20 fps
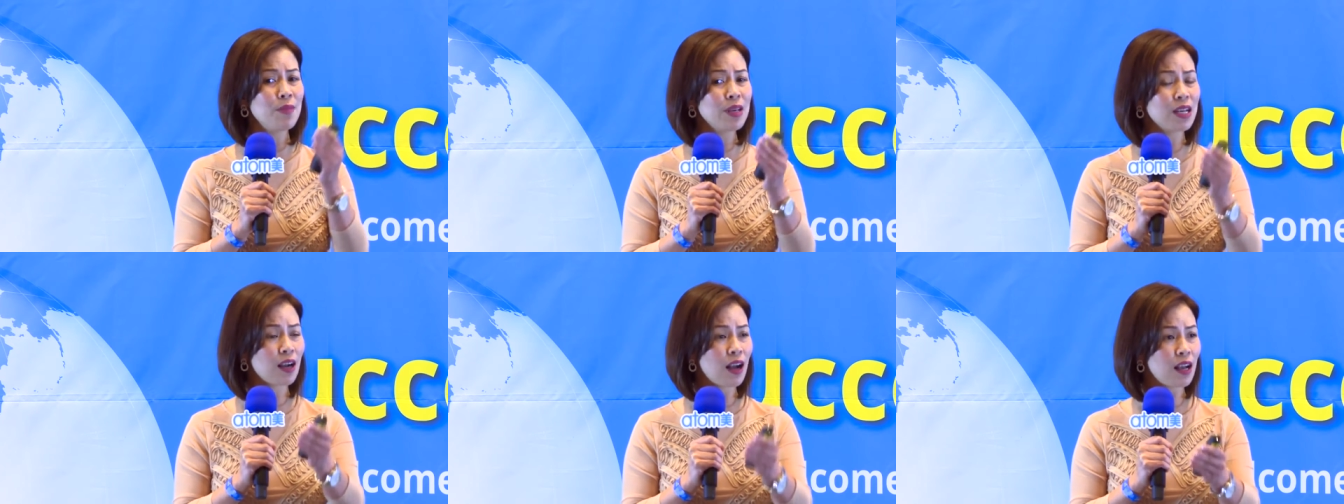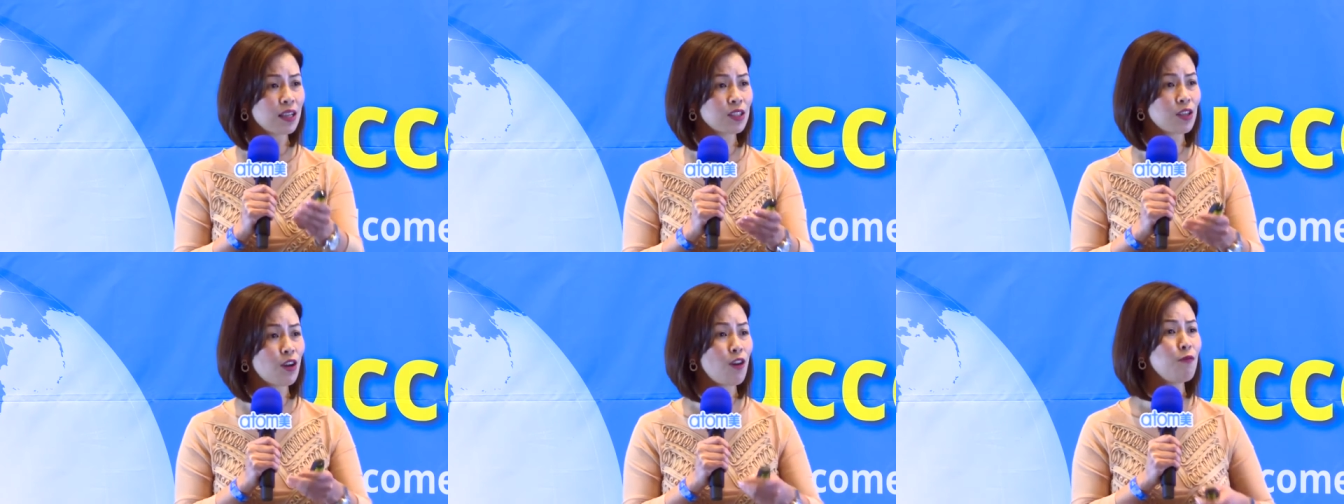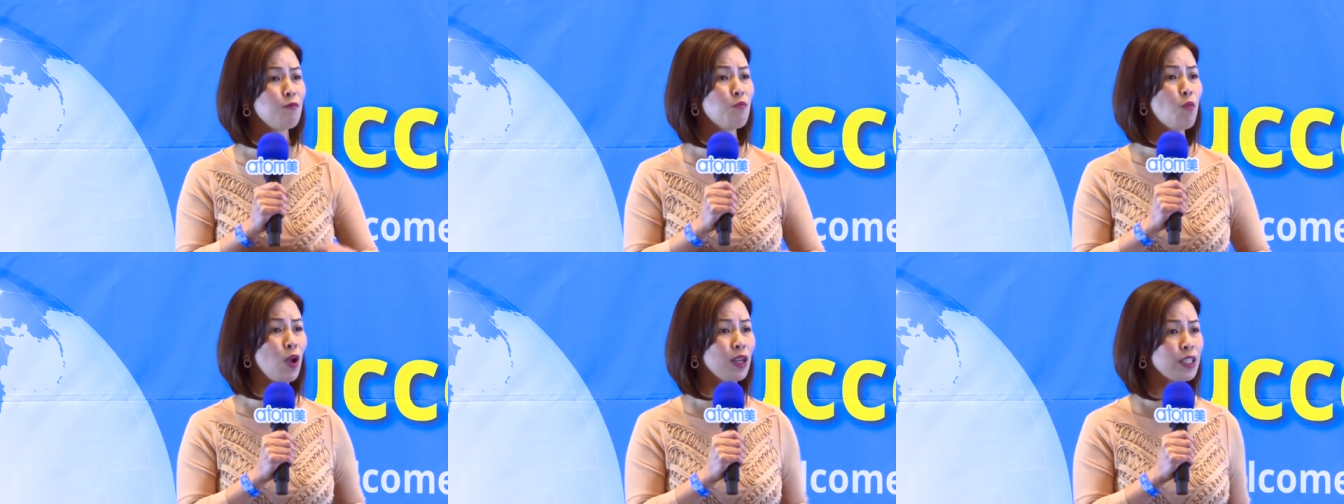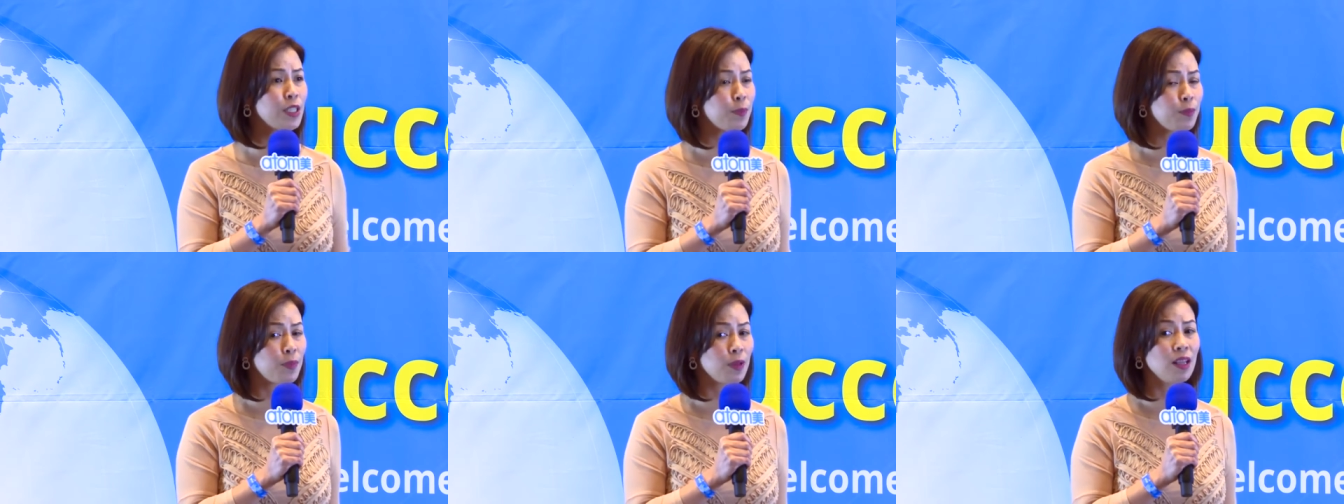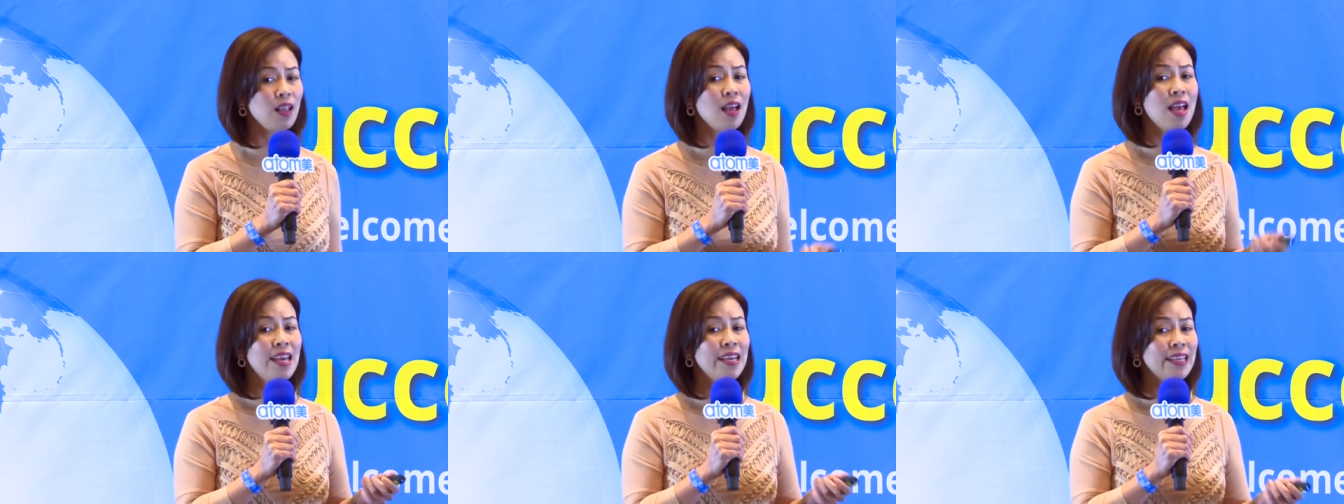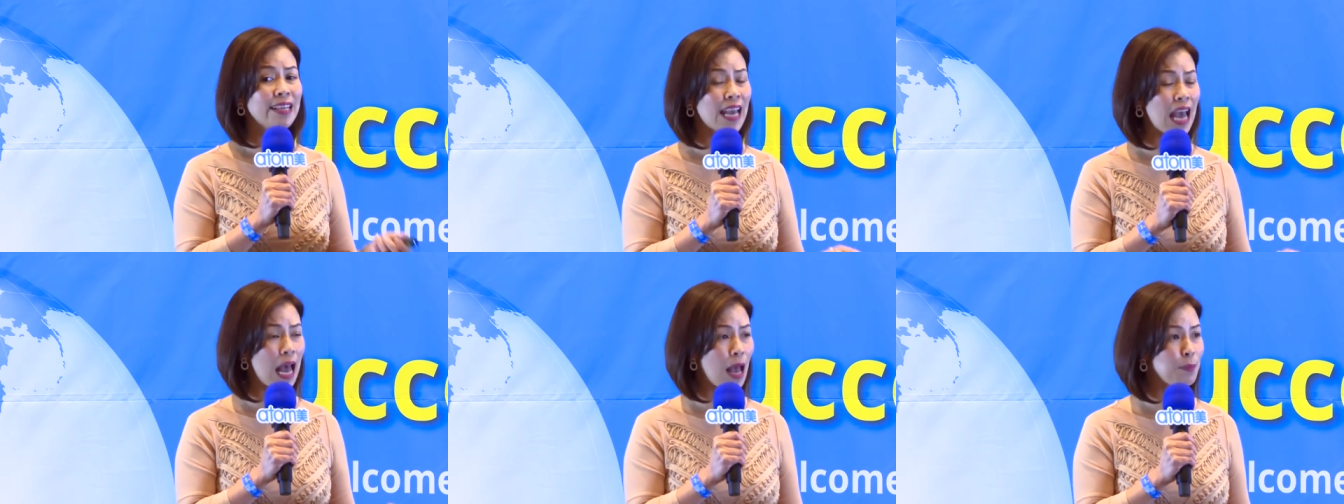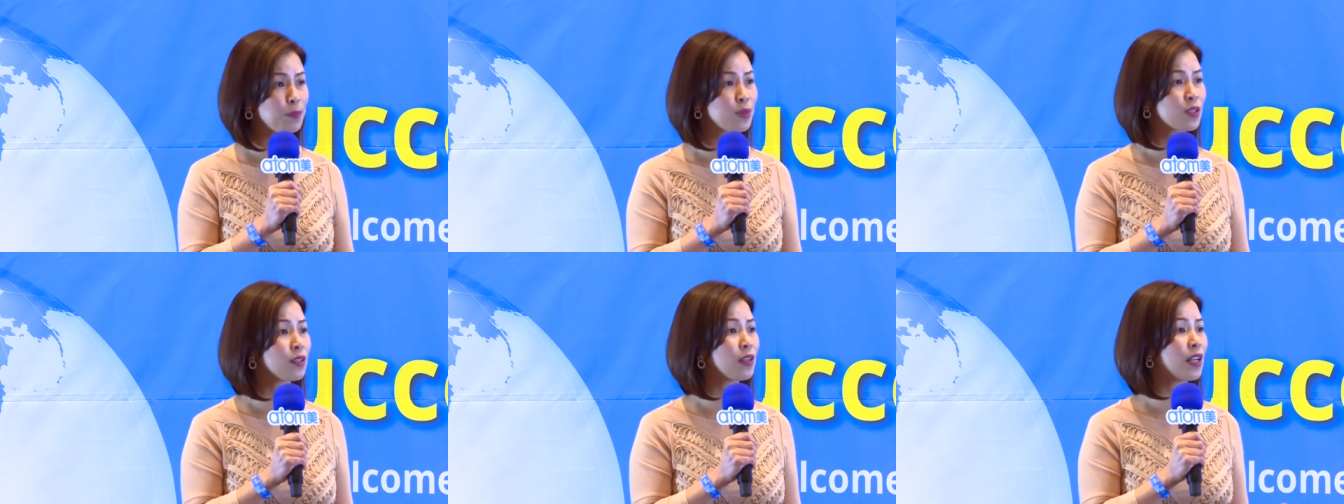because of multiple
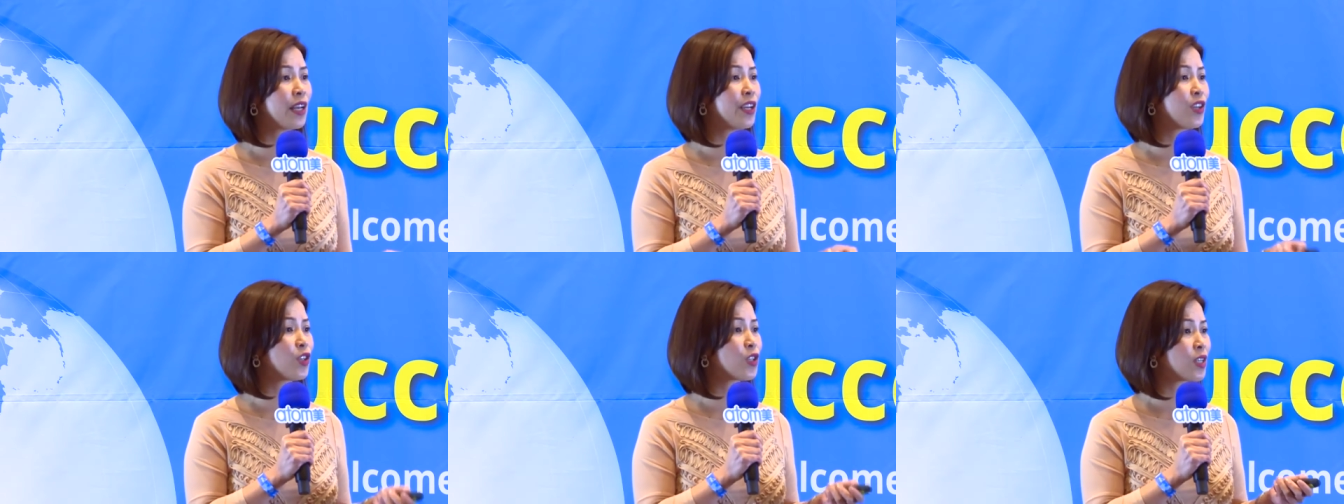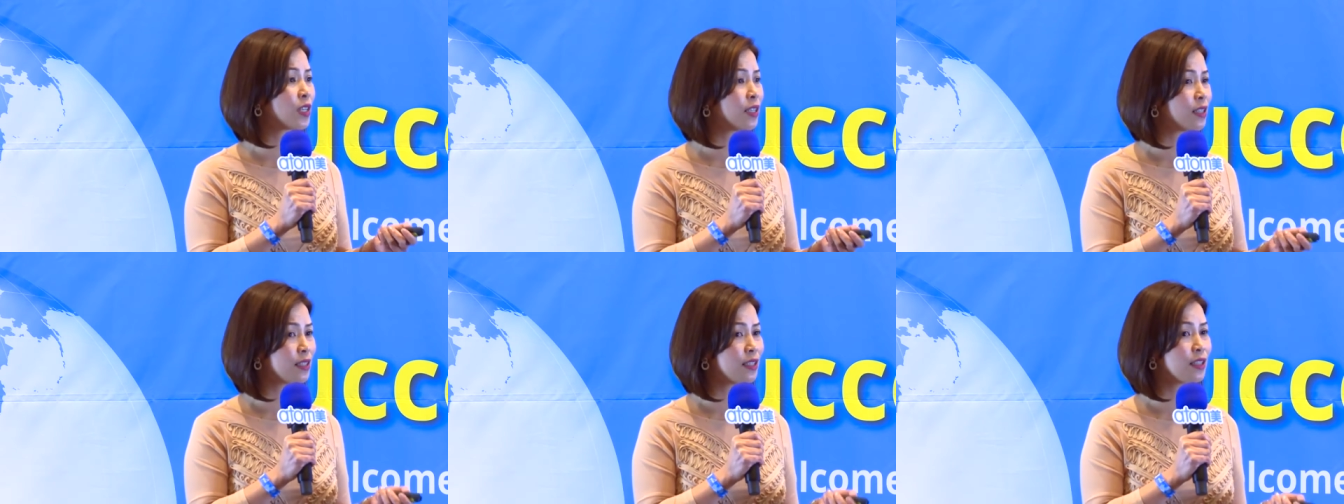encapsulation